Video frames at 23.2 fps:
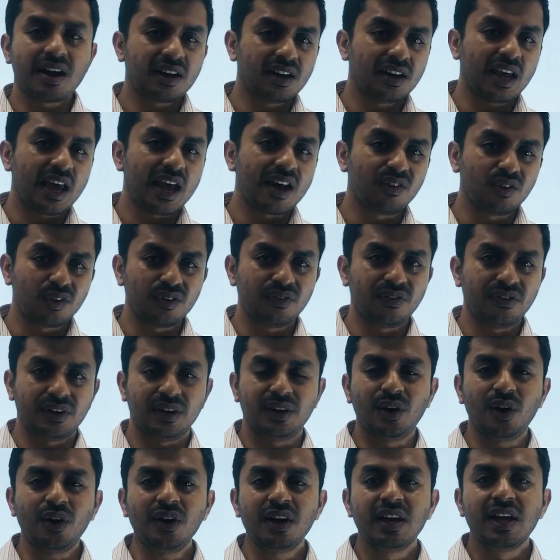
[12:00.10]
have to
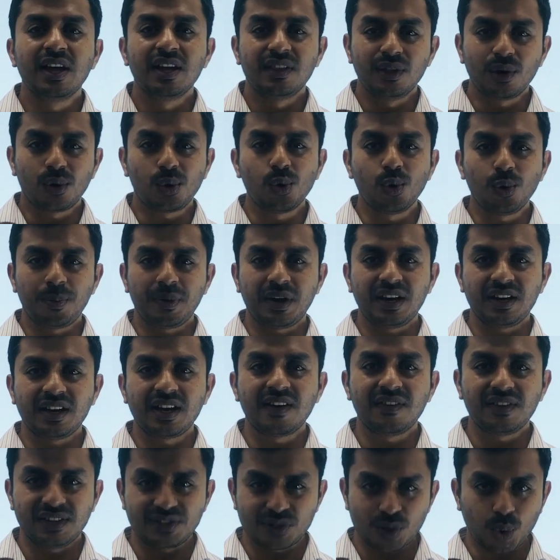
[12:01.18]
follow the corporate
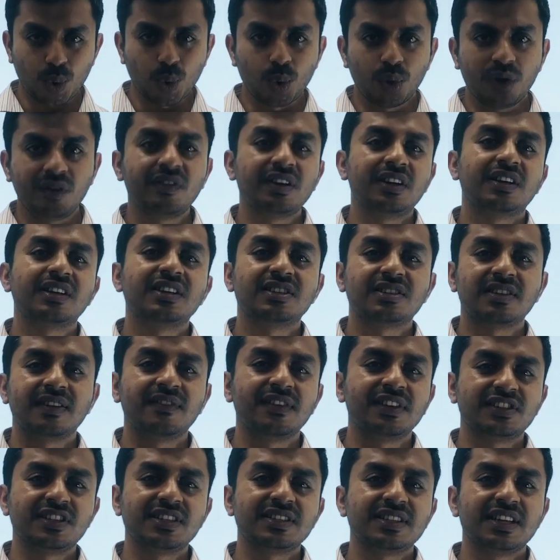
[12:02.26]
governance code, which
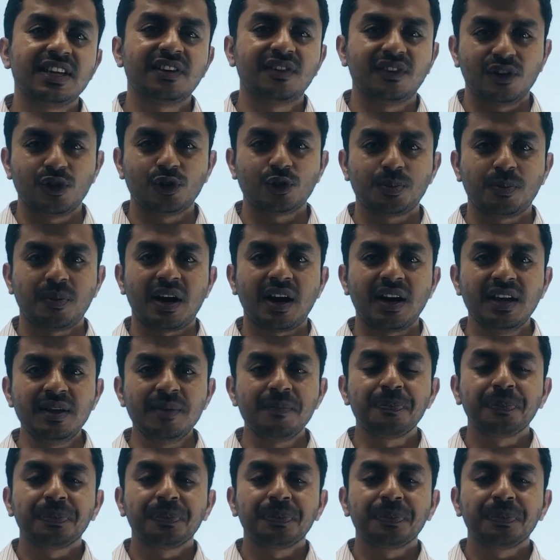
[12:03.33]
is introduced by